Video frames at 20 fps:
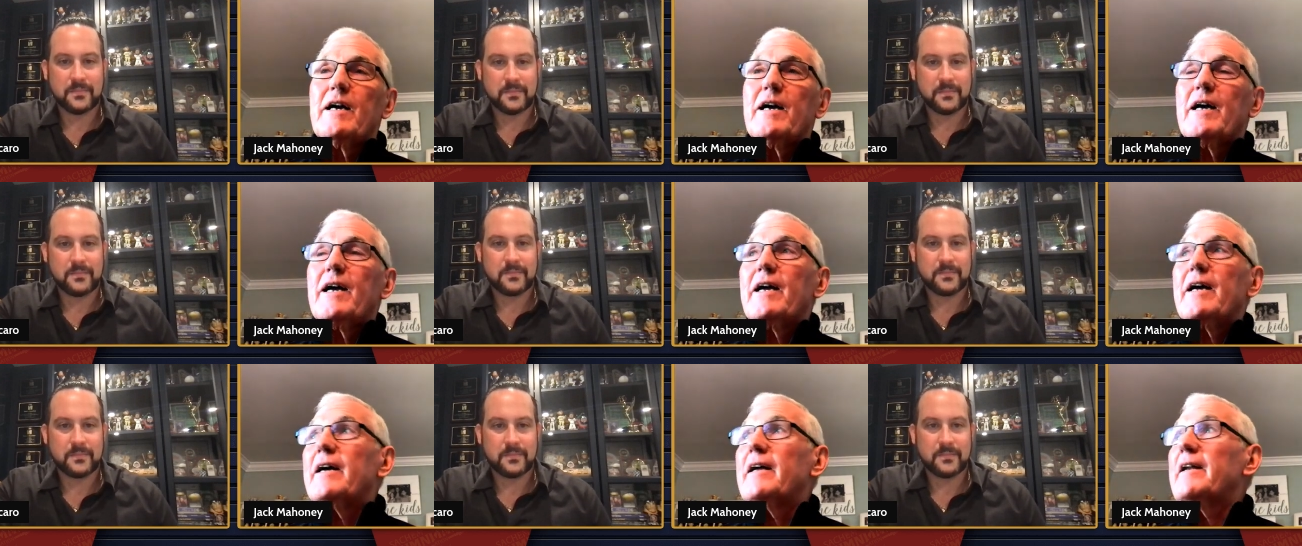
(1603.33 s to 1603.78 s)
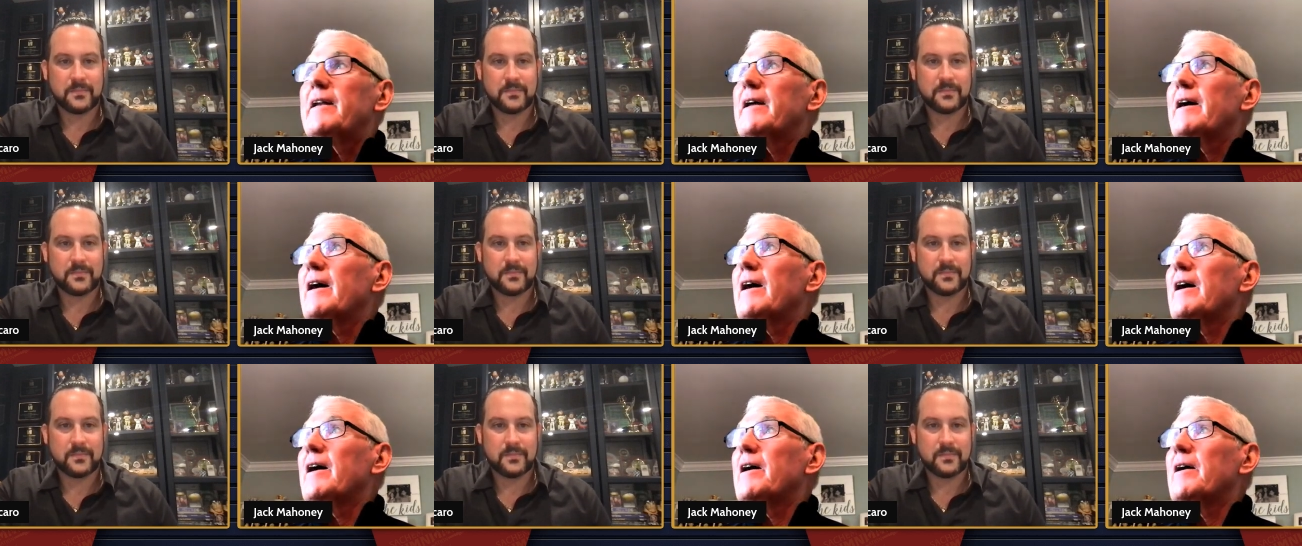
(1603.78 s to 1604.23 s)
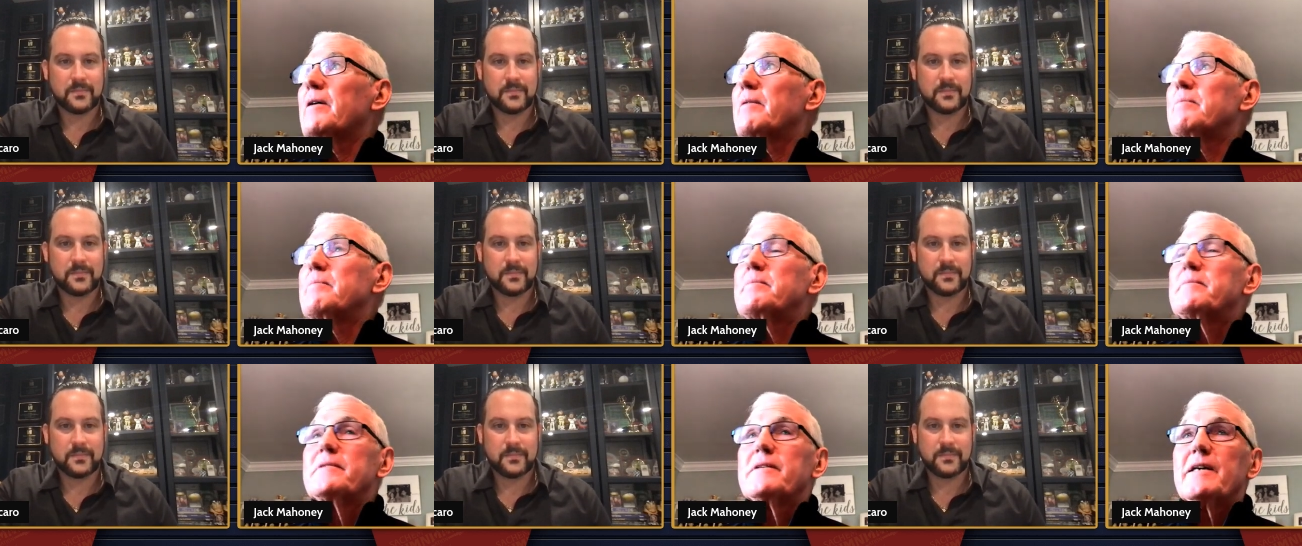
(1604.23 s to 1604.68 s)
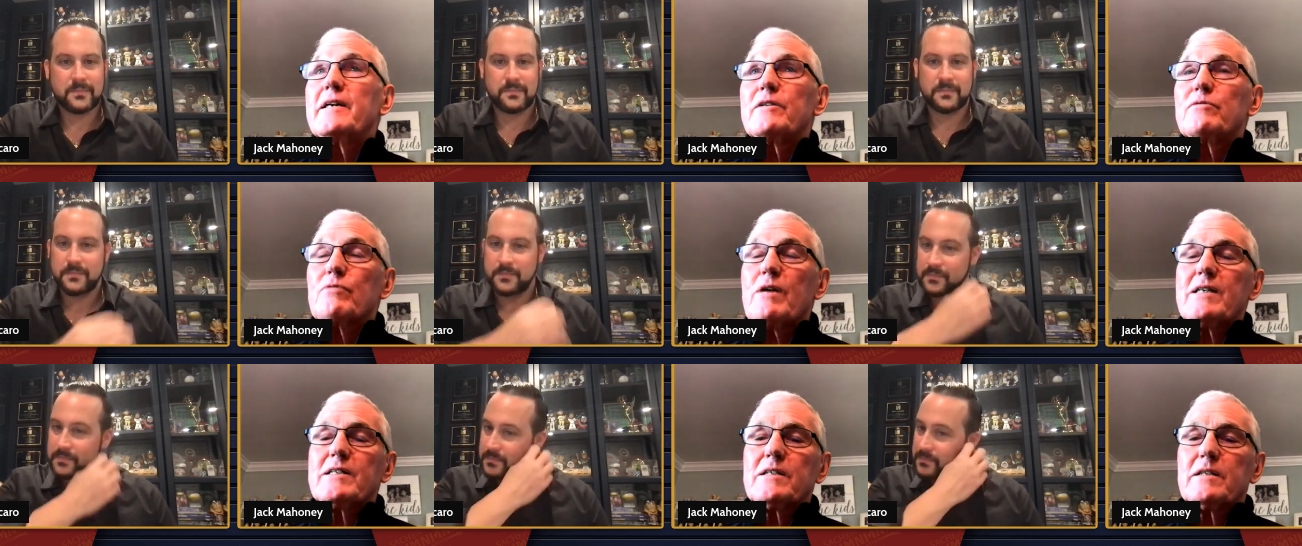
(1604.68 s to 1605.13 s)
Speaker 1: And um, in
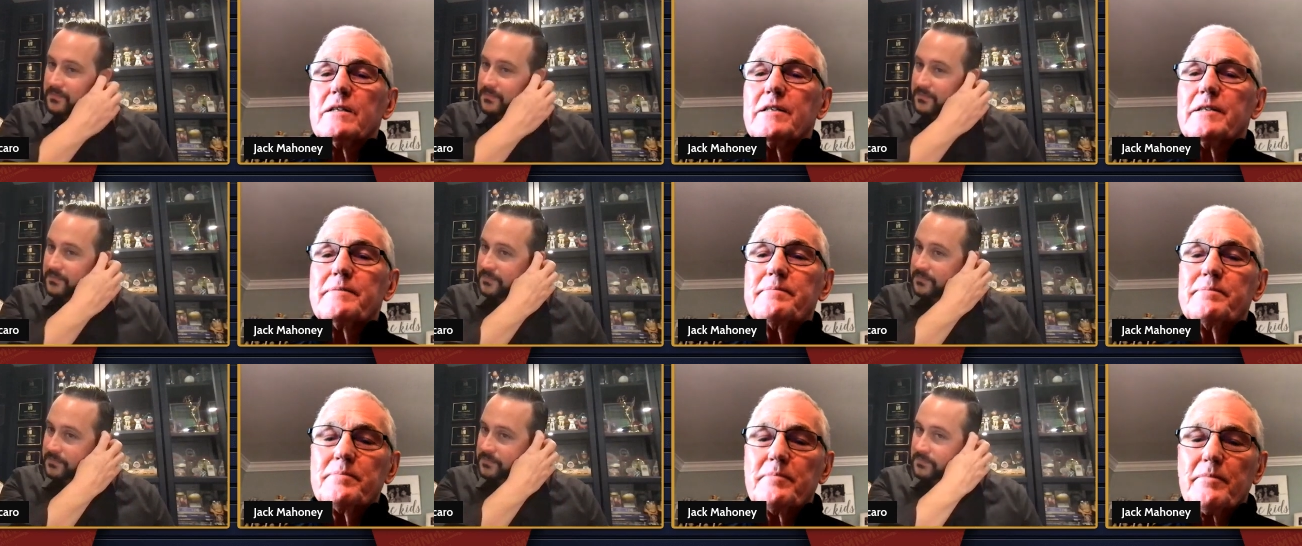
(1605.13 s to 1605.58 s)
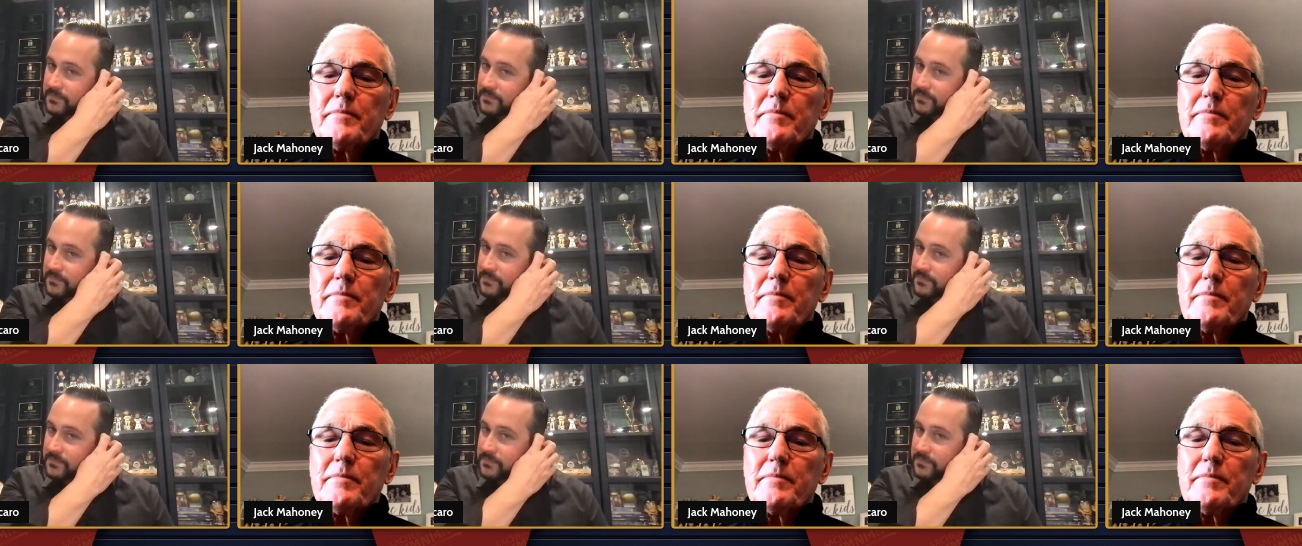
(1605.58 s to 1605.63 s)
wrestling,